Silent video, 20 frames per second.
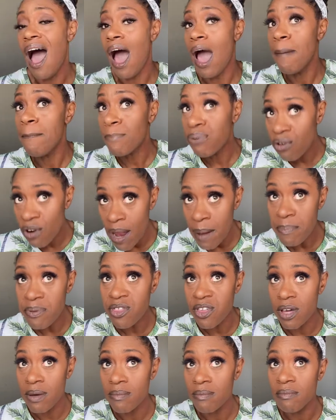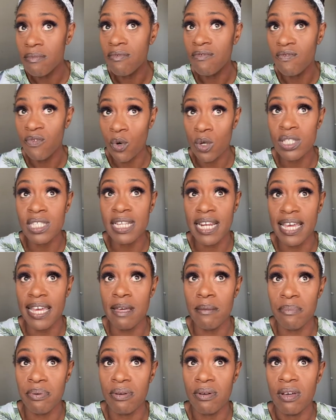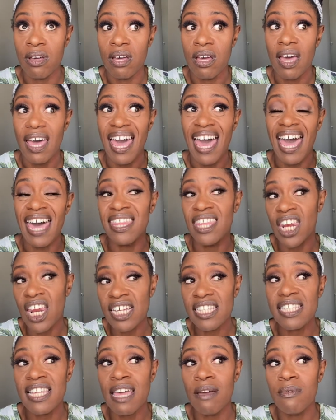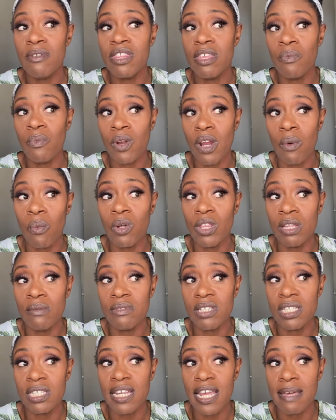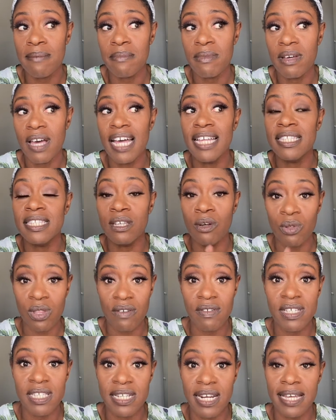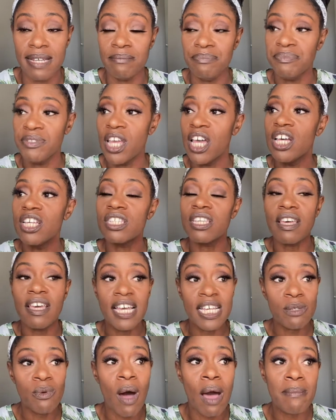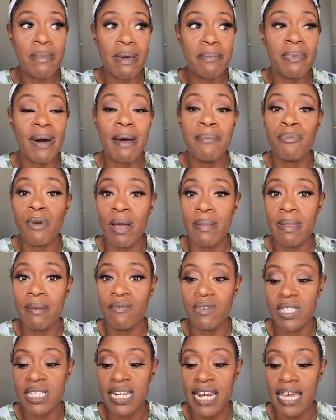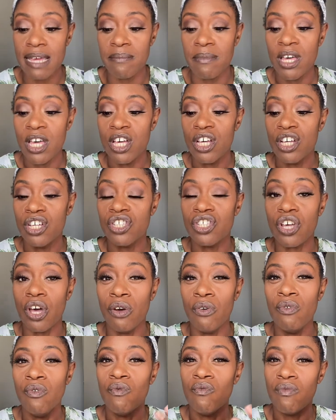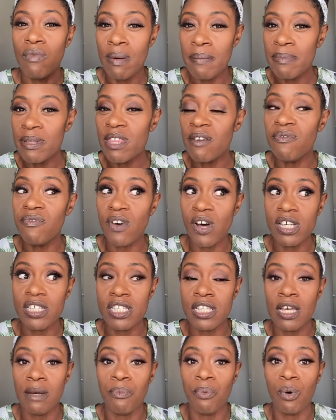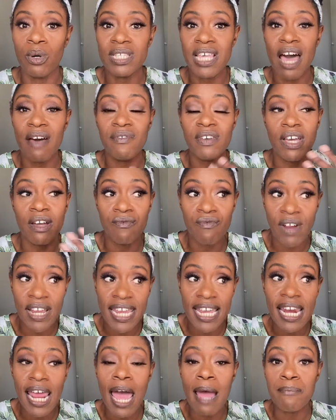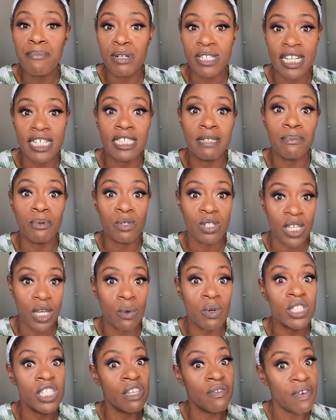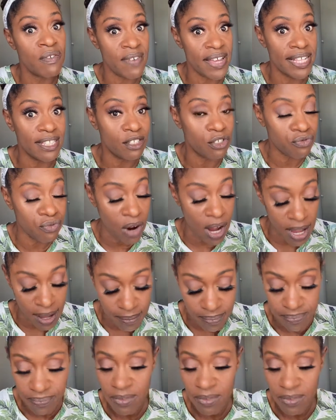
I prep them for sleep And then I stay with them when I want them to sleep until they're asleep. So here's what I mean by prep them for sleep. So remember, the first tip was having a regular and predictable sequence of events, right?